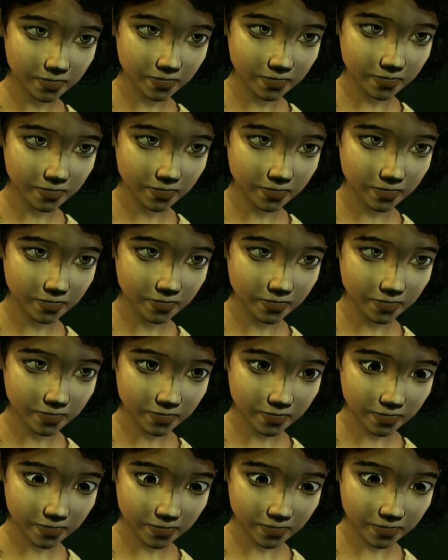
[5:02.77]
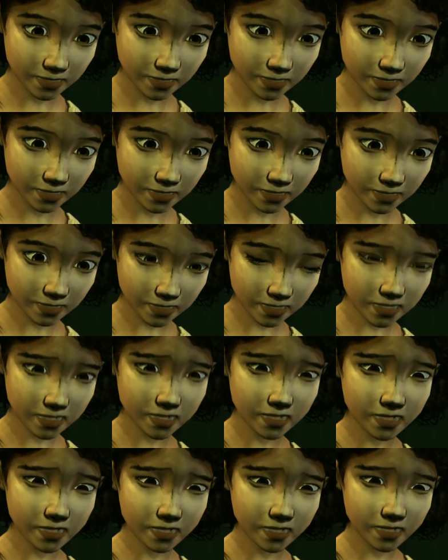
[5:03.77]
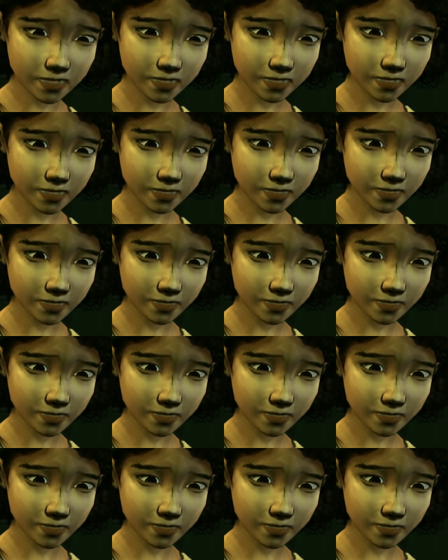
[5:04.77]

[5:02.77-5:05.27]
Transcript: No one is speaking in this clip.